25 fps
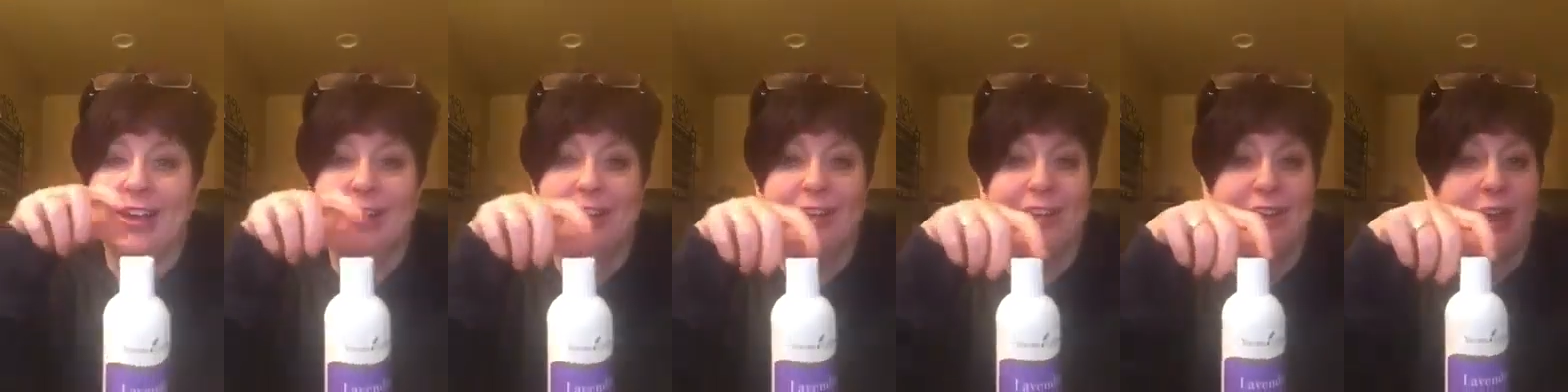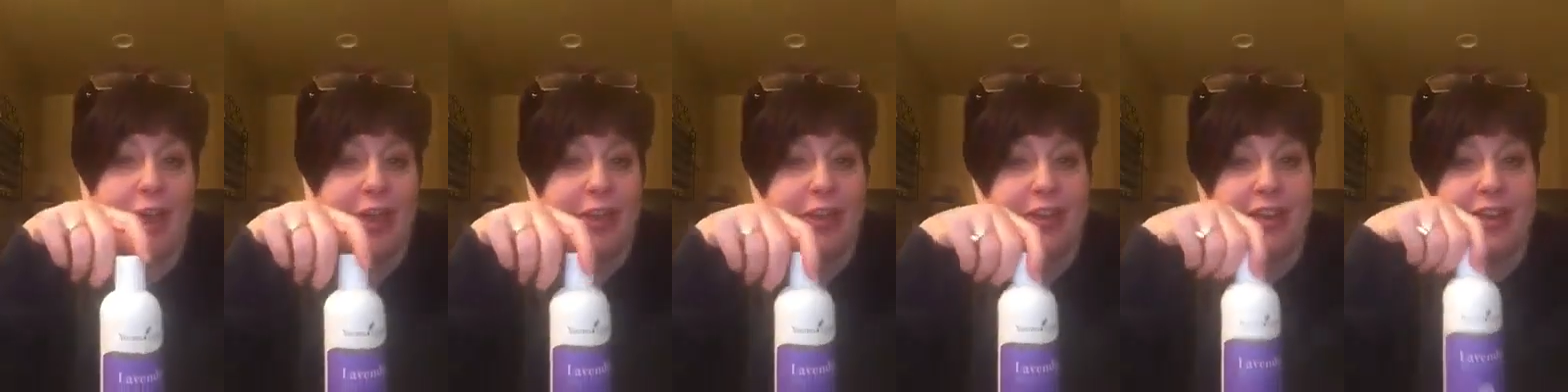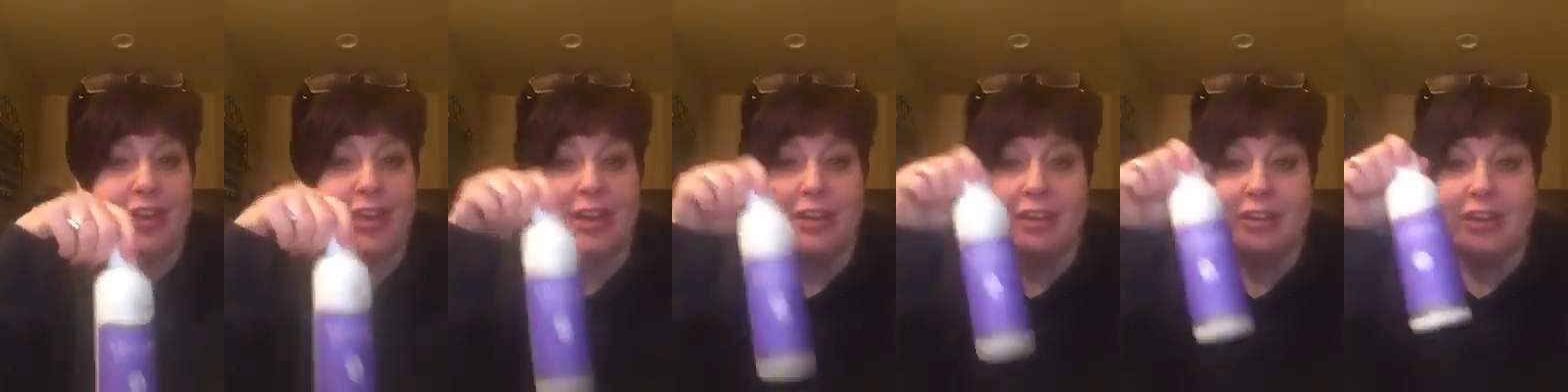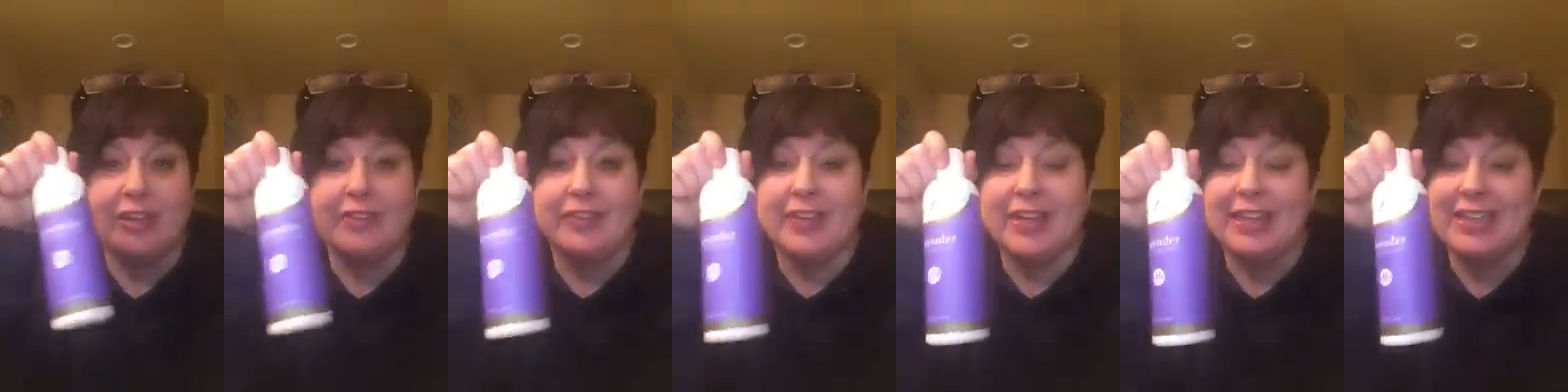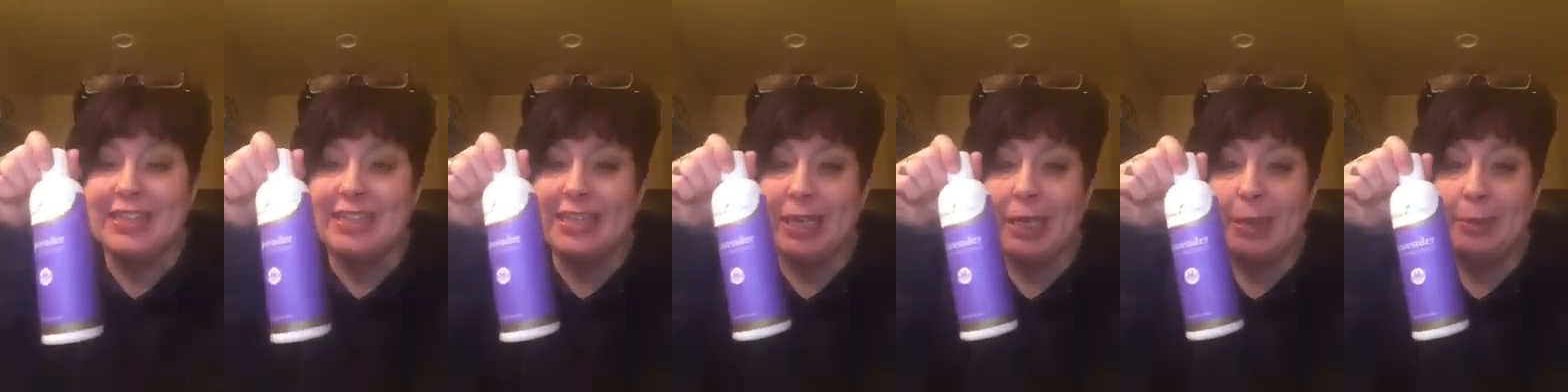Another Young
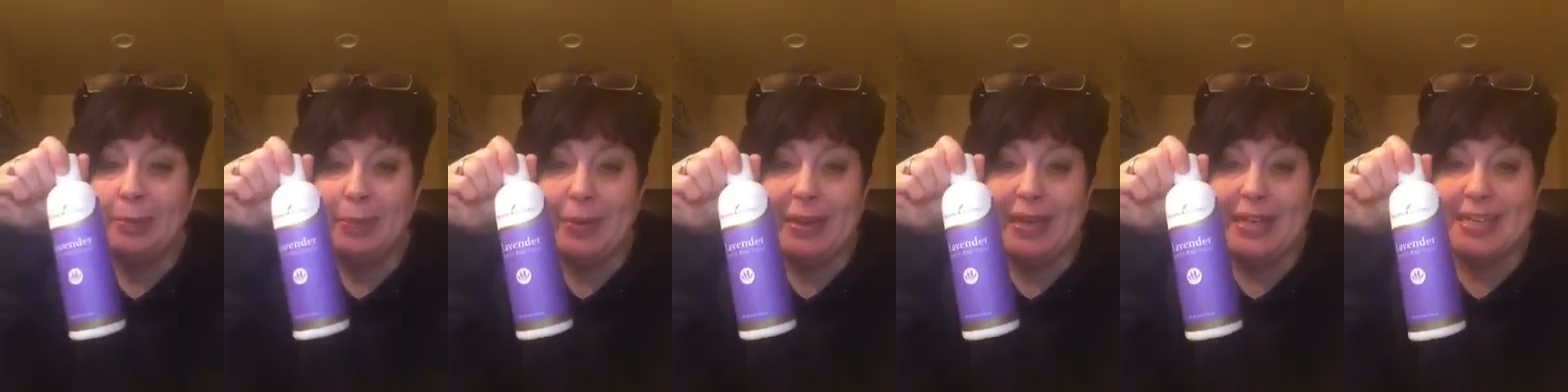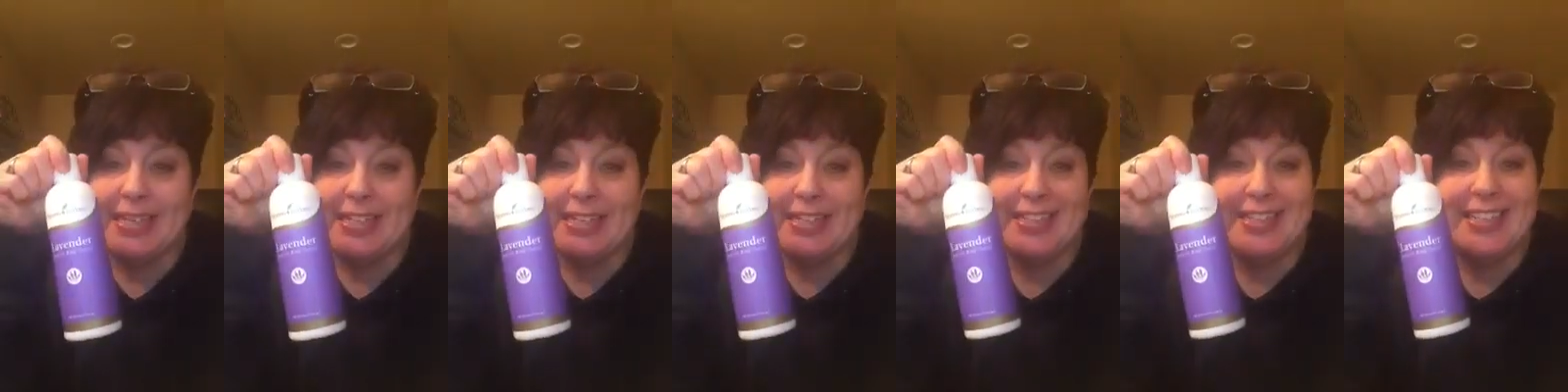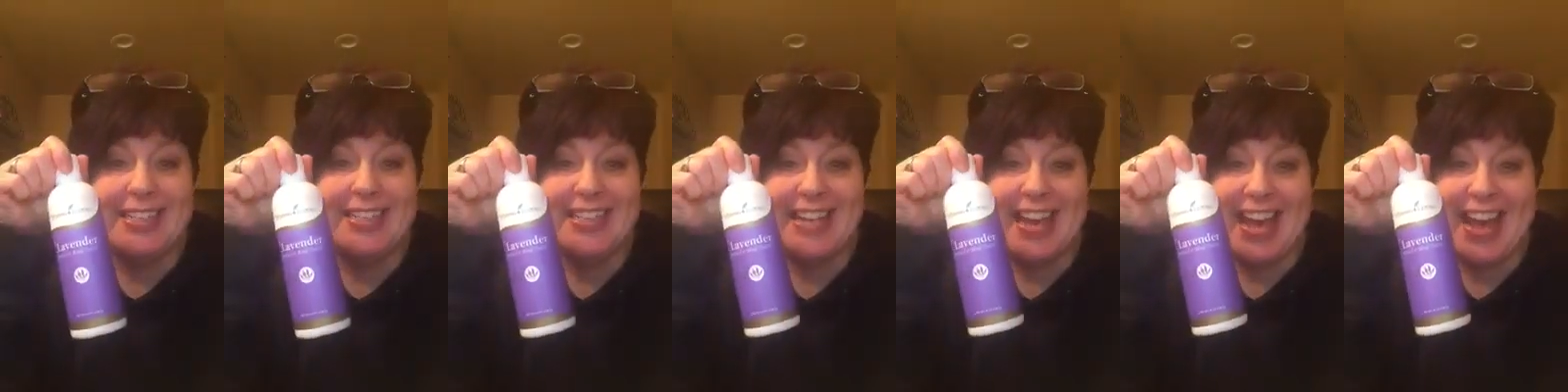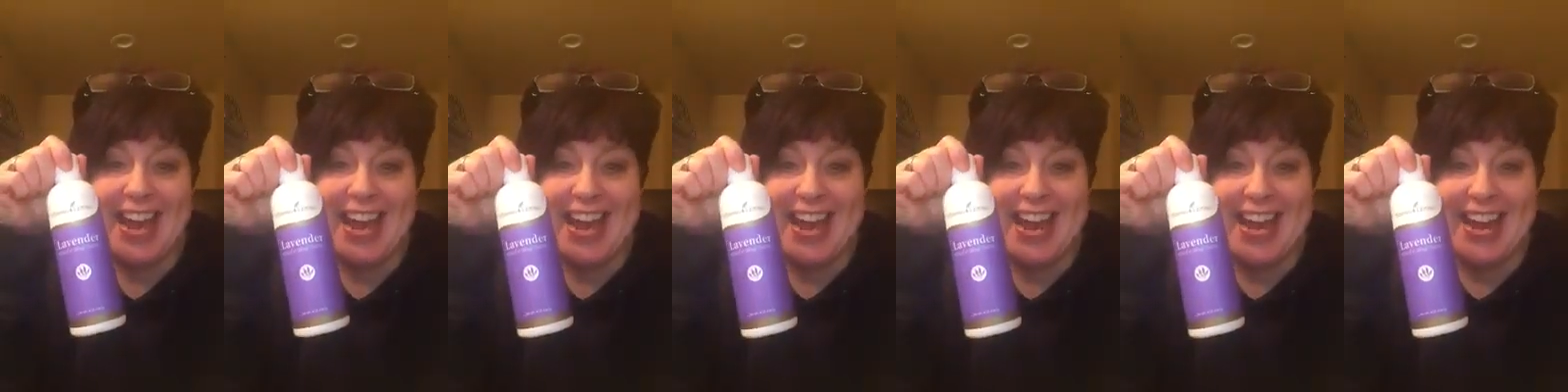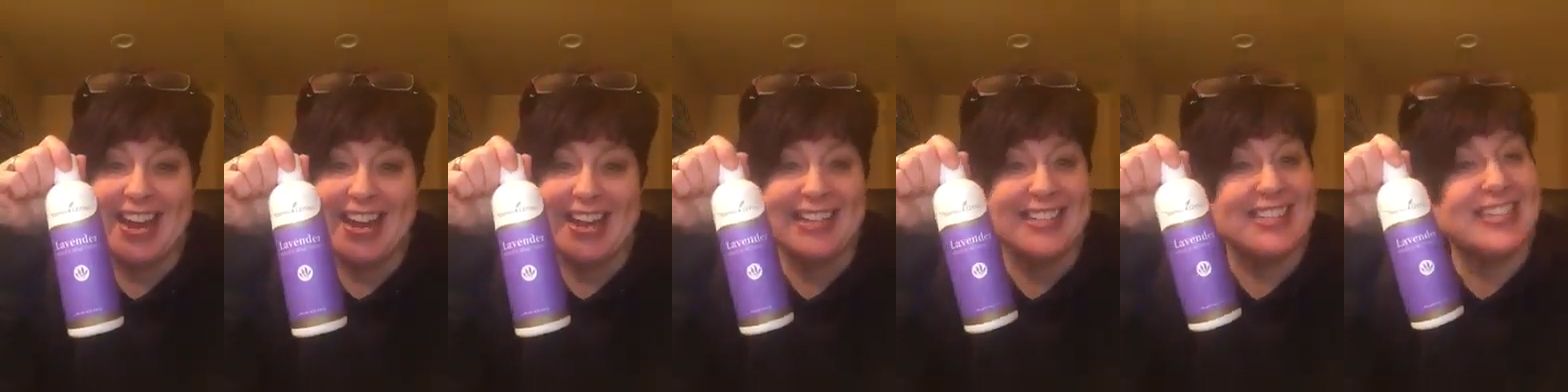Living tidbit
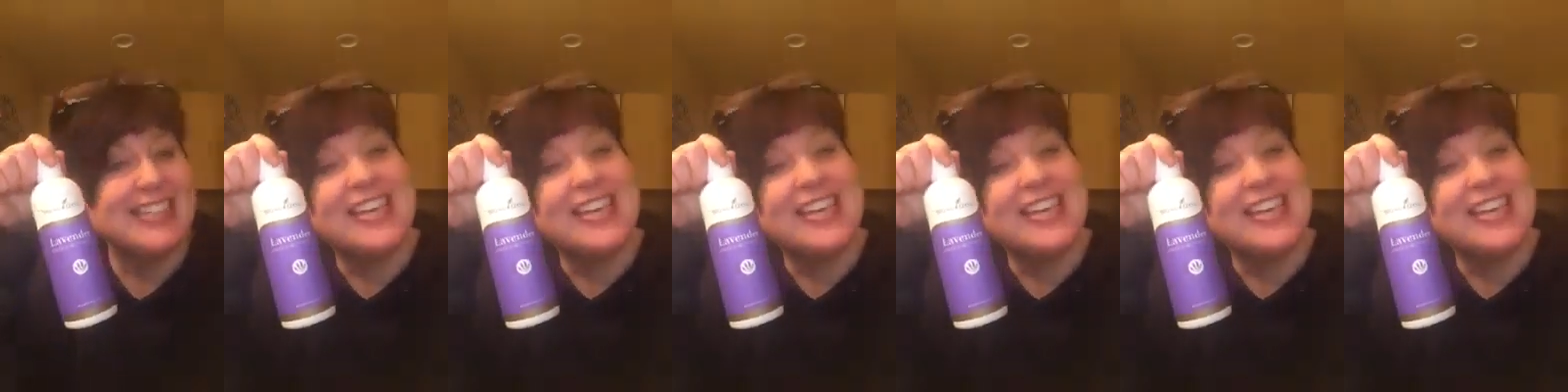today.